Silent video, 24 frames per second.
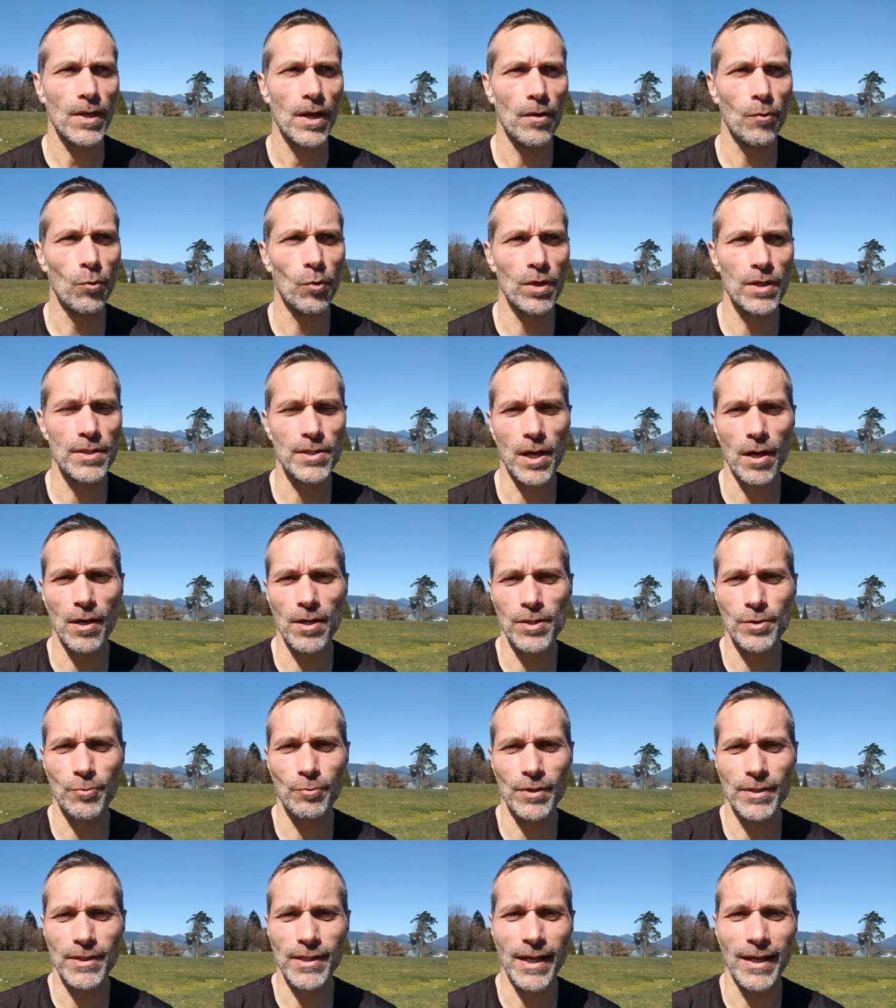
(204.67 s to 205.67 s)
Whereas ours
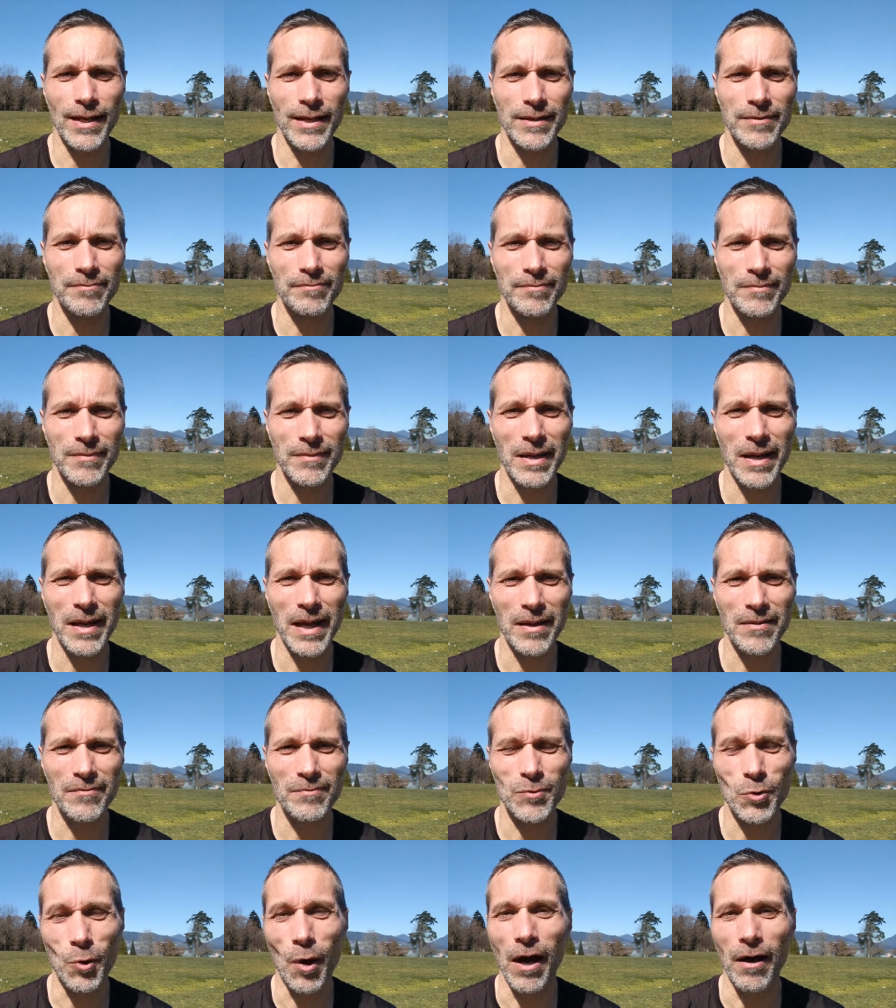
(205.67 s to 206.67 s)
would take
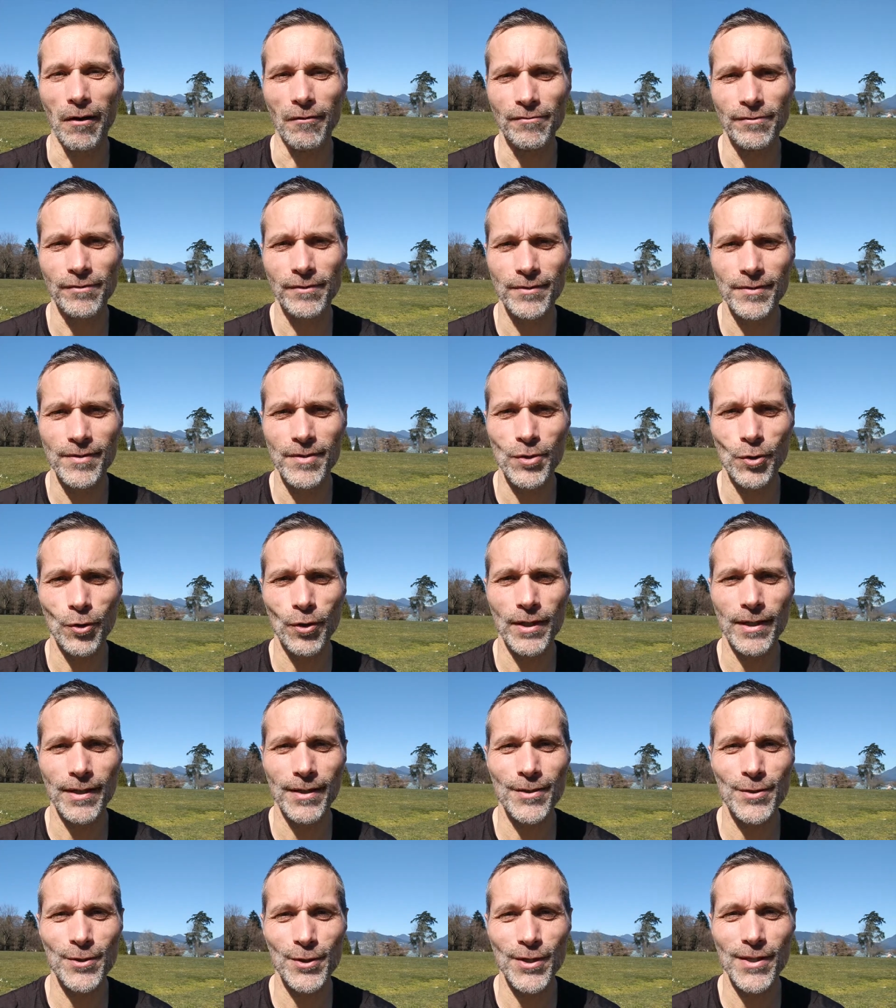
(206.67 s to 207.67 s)
12. So you
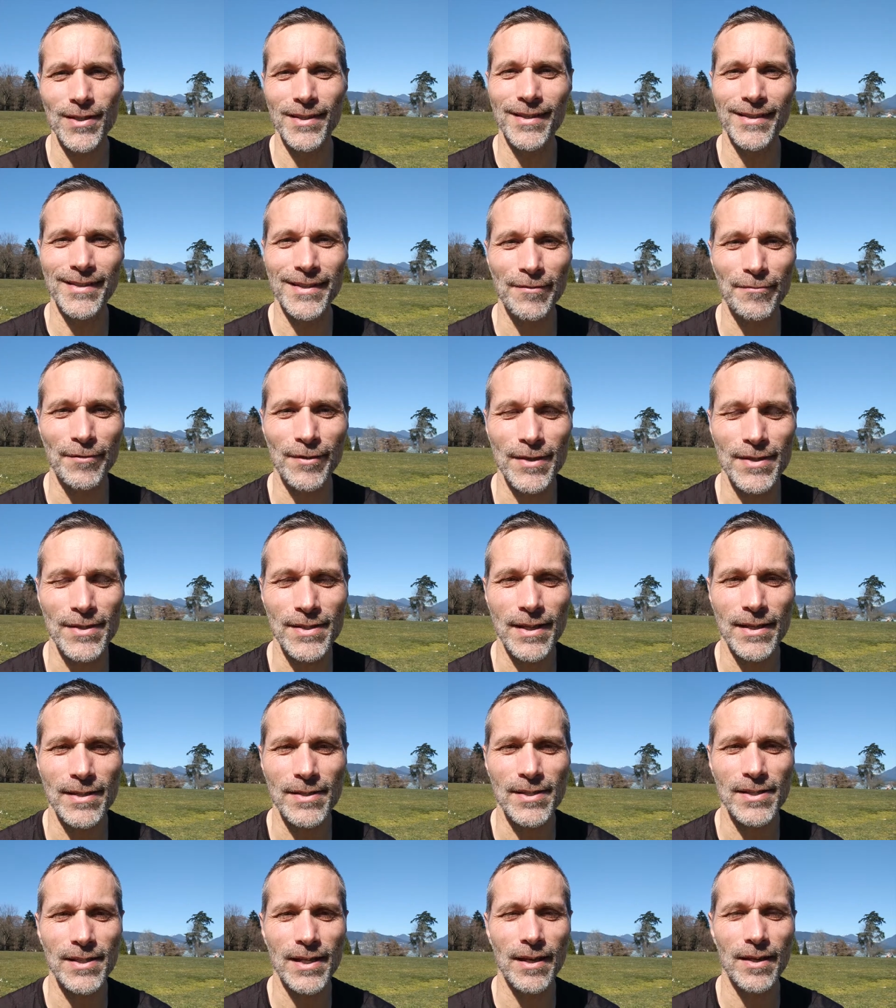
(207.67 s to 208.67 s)
can see the difference.
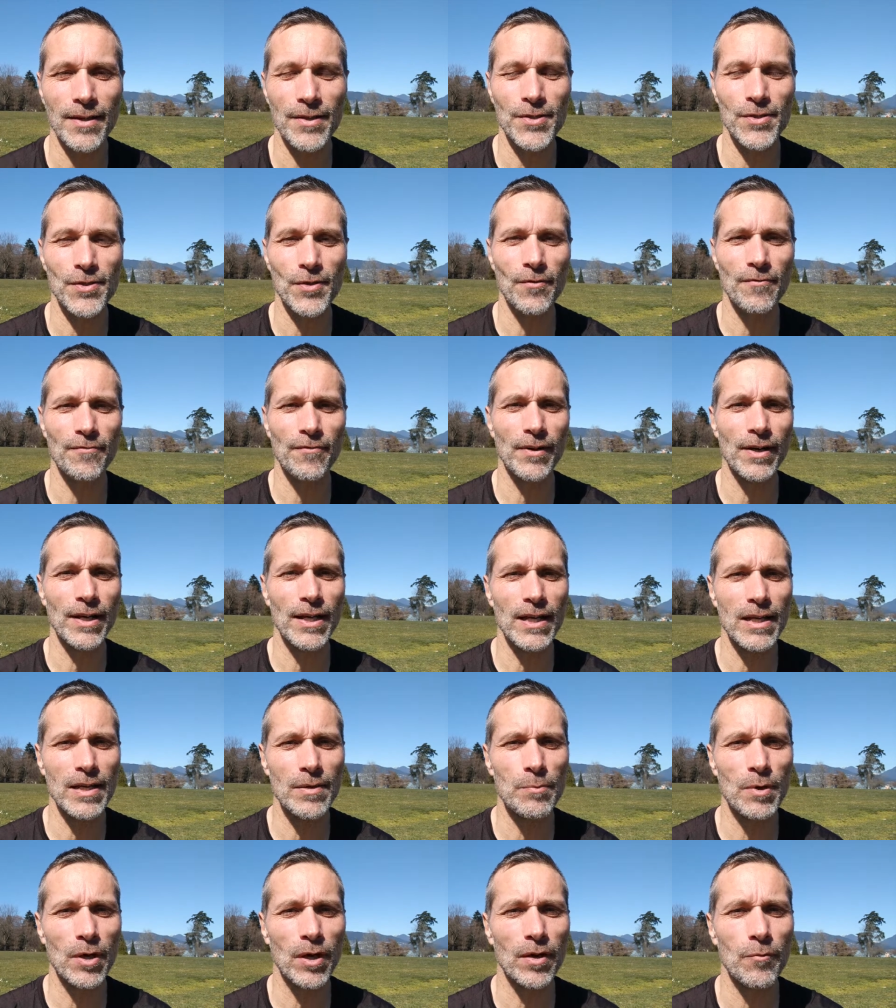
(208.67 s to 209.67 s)
And so for
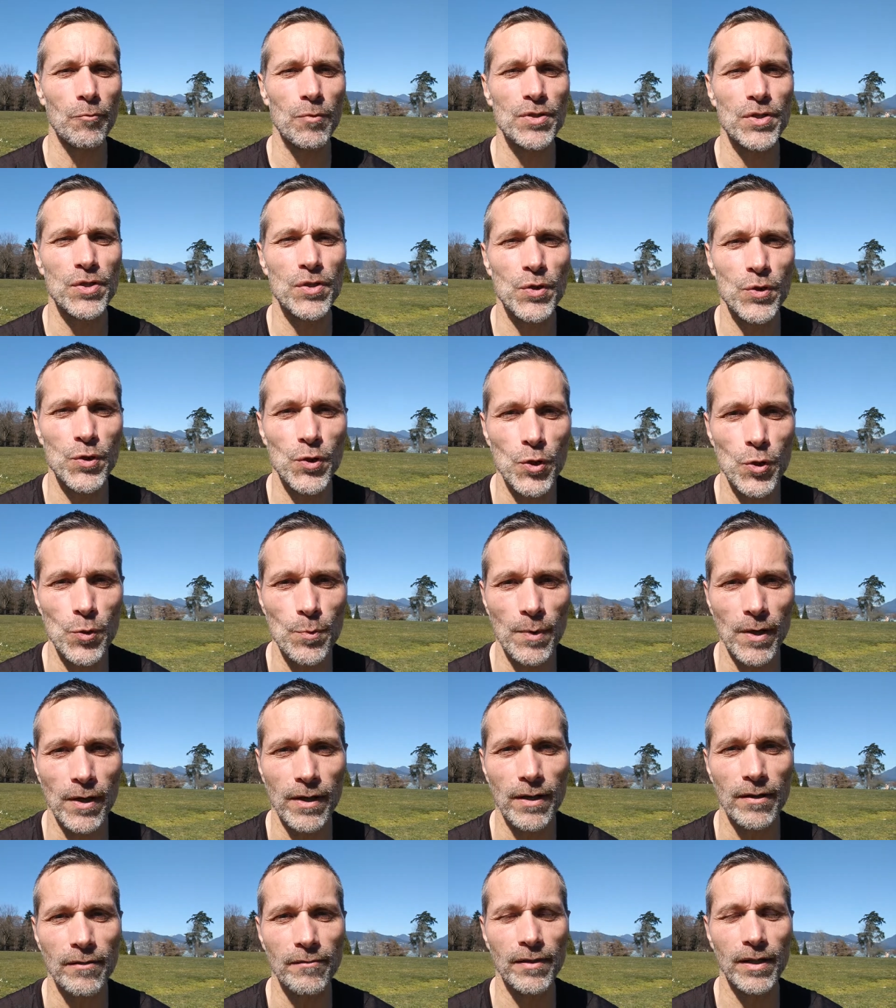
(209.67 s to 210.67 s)
him, it was super
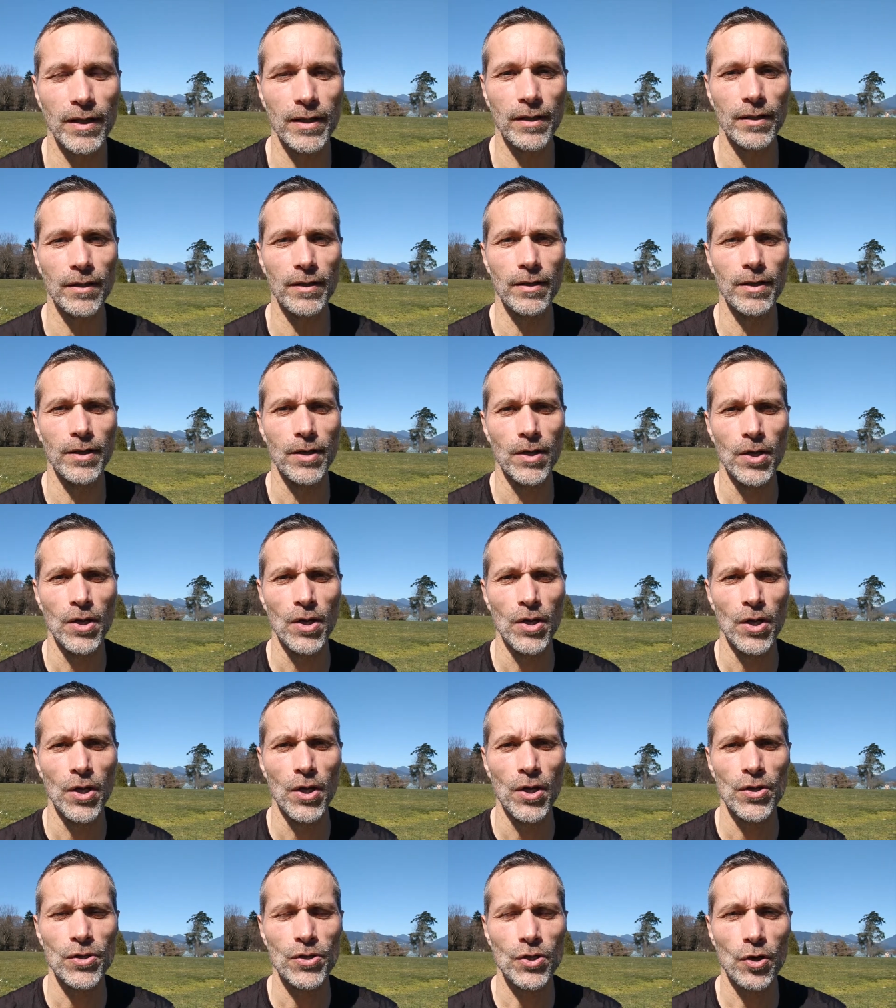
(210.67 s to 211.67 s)
convenient.
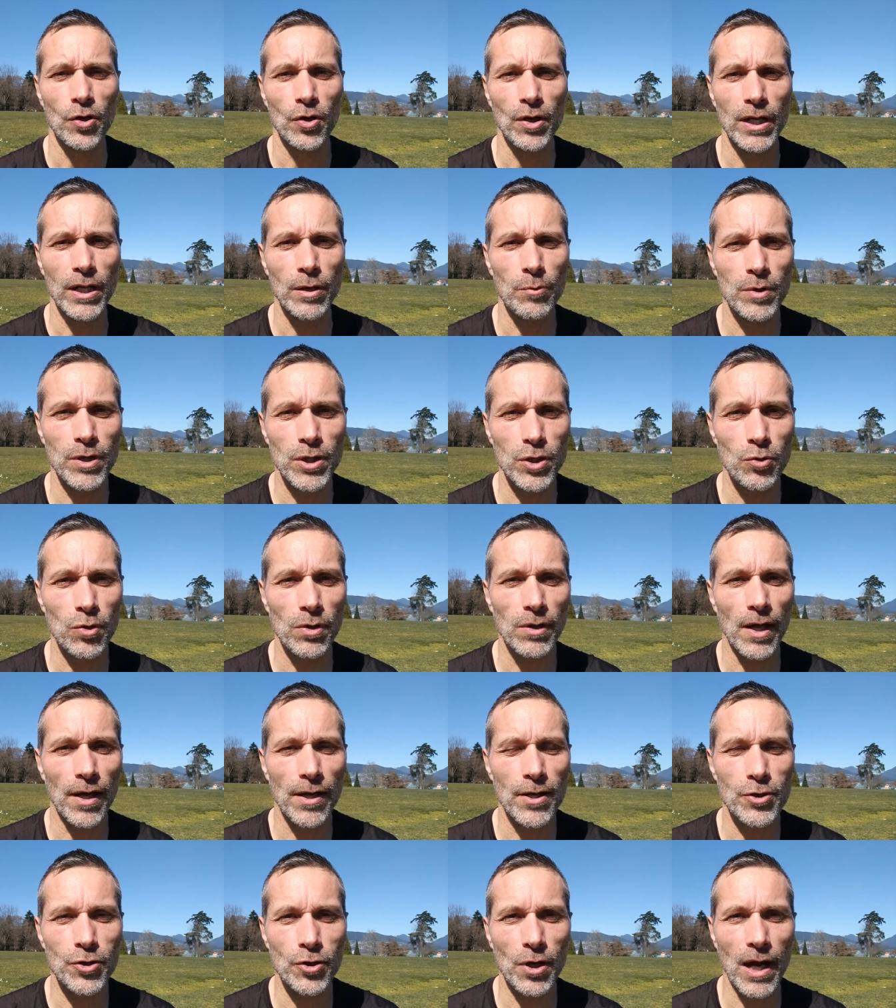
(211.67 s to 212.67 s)
So he would do a
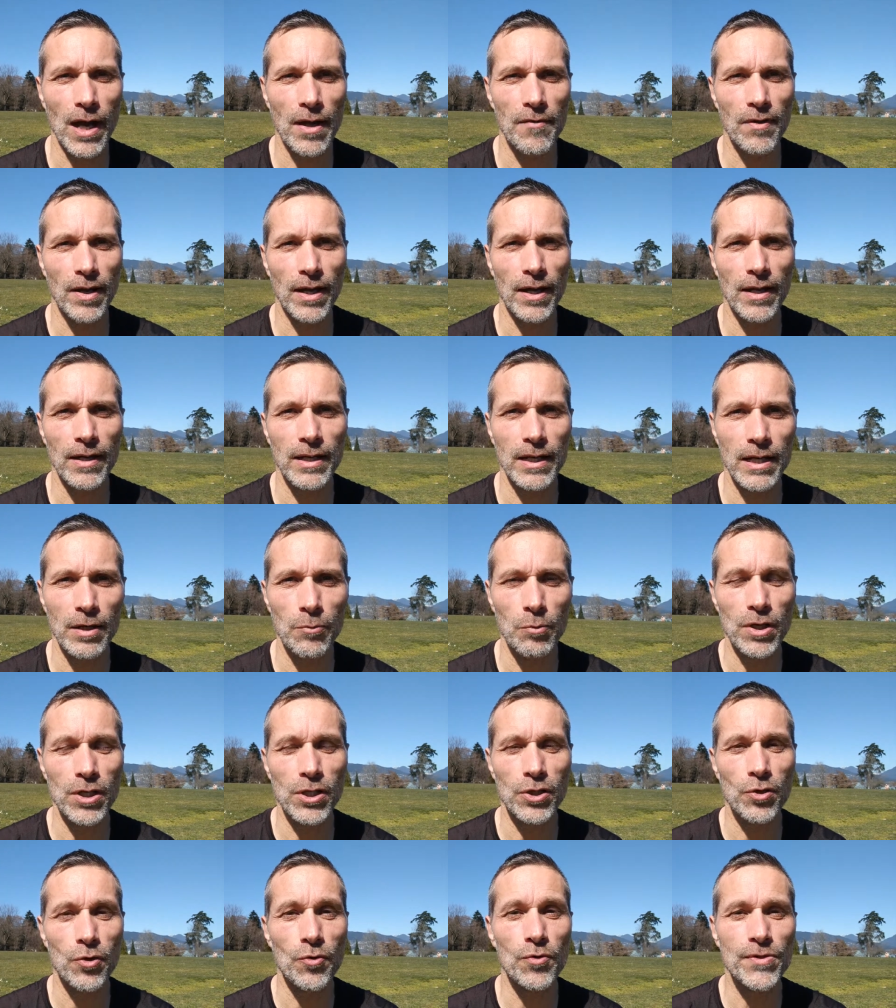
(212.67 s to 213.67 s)
lot of driving, and he would
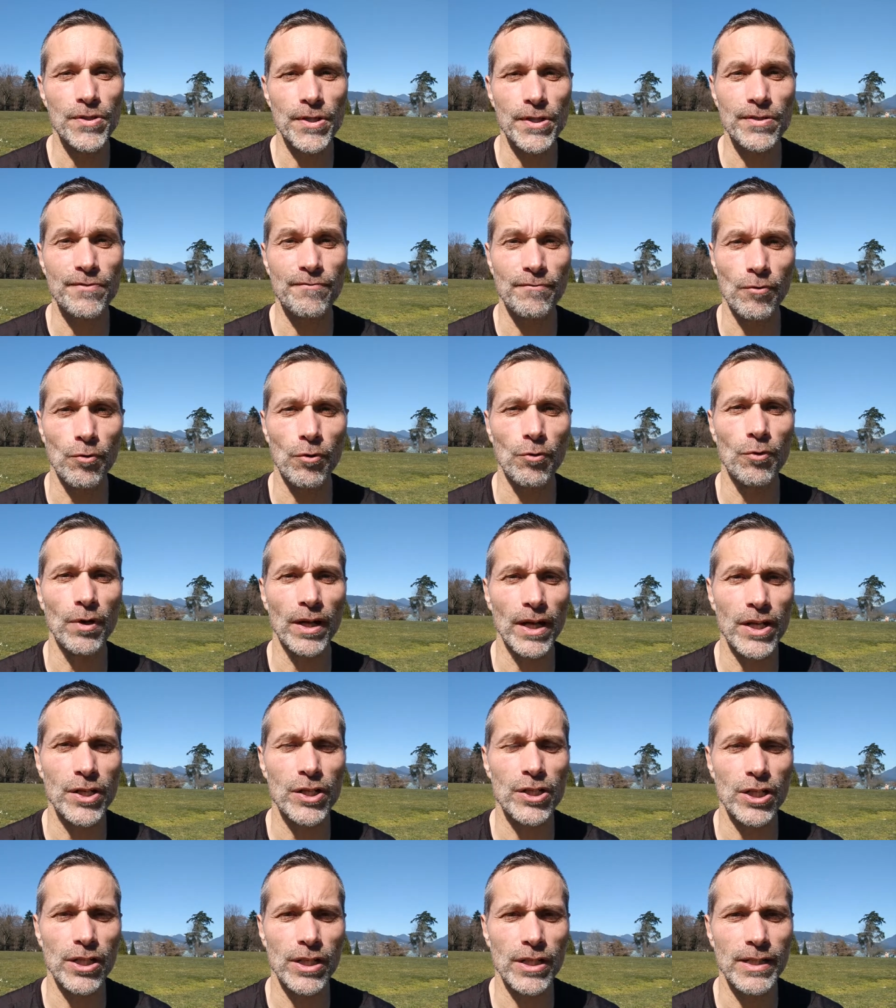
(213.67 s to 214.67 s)
use his full
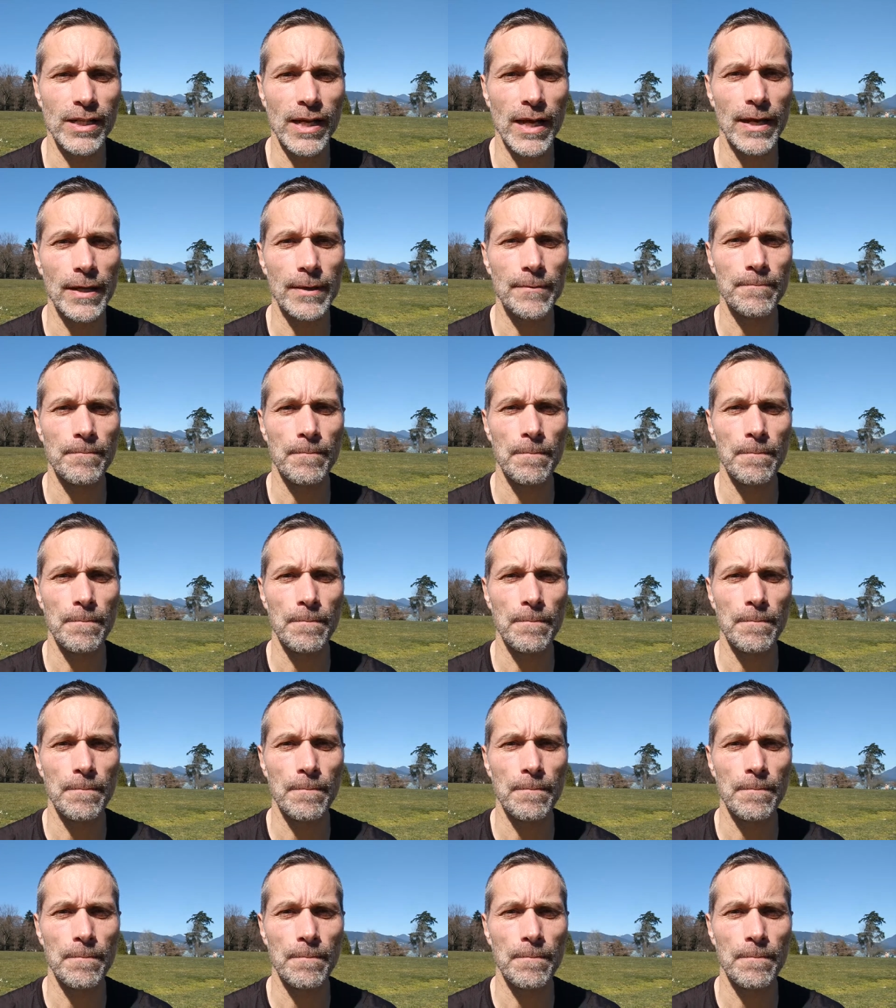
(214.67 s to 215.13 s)
range in a day.